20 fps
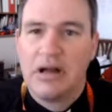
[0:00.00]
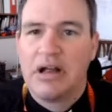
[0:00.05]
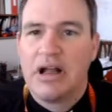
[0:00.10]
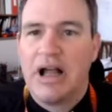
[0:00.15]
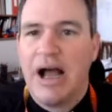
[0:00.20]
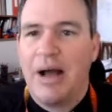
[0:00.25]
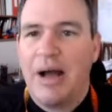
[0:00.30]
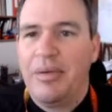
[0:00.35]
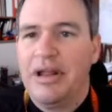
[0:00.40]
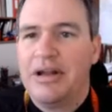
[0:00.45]

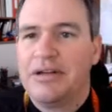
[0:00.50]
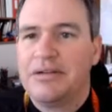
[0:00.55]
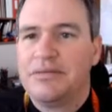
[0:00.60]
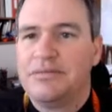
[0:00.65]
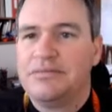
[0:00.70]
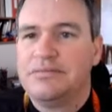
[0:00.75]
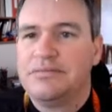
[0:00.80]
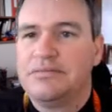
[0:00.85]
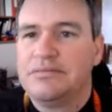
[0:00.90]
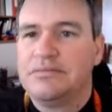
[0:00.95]
copy it,
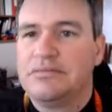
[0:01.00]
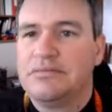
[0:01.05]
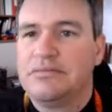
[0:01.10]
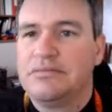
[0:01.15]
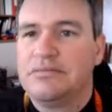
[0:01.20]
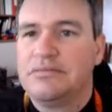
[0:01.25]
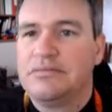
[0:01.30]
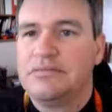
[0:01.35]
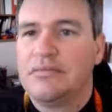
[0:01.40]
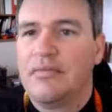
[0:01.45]

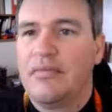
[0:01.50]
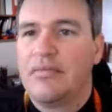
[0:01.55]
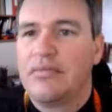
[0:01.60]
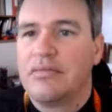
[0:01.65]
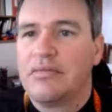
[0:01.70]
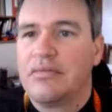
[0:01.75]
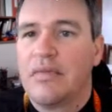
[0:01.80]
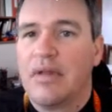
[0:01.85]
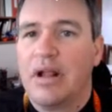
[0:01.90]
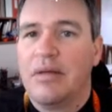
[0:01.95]

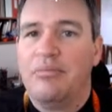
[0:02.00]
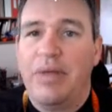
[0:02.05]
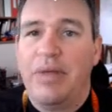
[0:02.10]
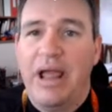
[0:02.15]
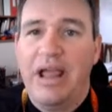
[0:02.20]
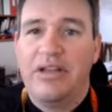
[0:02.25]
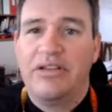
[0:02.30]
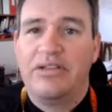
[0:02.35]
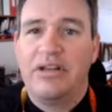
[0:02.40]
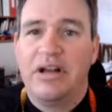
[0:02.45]

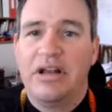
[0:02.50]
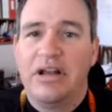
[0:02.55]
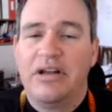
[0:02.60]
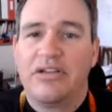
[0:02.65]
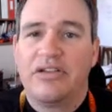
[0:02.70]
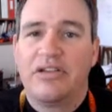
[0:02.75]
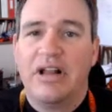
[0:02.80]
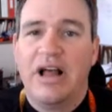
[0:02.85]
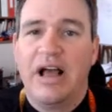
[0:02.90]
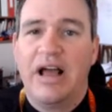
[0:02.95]
paste it into
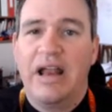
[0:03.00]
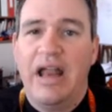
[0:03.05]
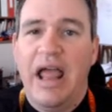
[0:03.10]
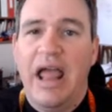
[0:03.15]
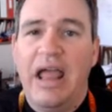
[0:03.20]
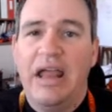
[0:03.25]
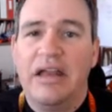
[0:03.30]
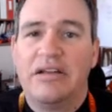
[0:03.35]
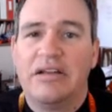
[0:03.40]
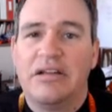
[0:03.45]
slide
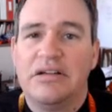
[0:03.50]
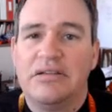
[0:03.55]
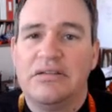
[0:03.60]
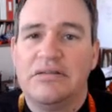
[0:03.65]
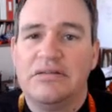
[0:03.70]
8,